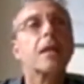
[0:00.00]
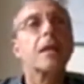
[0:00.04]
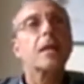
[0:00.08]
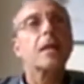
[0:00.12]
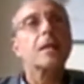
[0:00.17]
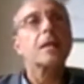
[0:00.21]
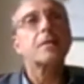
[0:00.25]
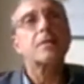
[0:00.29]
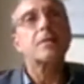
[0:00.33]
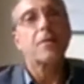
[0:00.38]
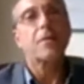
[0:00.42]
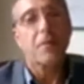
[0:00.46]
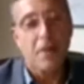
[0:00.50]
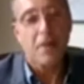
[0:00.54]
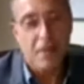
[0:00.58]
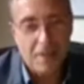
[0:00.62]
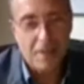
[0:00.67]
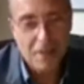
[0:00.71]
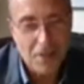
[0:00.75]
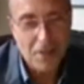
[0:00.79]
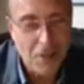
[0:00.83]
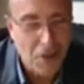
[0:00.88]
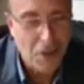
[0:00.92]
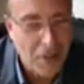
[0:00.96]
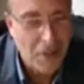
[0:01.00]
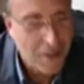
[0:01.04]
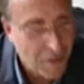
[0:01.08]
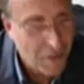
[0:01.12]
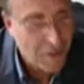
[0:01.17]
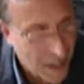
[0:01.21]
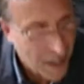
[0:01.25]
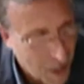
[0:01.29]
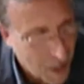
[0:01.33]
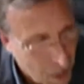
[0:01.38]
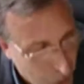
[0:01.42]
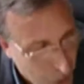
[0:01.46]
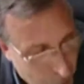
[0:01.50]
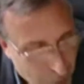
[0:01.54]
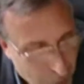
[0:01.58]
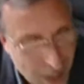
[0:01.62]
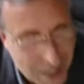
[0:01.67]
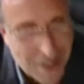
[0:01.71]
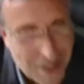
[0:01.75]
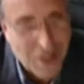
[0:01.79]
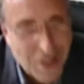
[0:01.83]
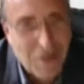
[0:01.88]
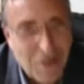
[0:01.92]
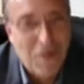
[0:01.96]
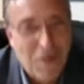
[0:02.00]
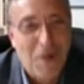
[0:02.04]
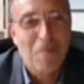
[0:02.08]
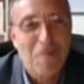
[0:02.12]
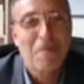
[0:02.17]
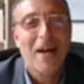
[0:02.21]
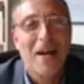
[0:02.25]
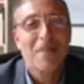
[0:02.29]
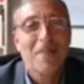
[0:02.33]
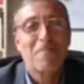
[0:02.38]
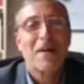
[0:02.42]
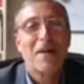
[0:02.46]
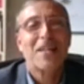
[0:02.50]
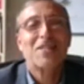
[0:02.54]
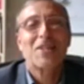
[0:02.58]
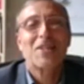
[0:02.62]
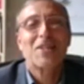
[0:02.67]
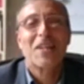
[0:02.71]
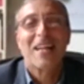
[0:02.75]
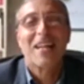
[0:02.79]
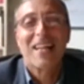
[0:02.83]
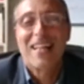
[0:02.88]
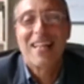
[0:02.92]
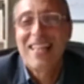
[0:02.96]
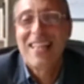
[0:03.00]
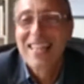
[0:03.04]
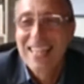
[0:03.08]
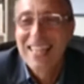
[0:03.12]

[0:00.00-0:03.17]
that's a very good question from my personal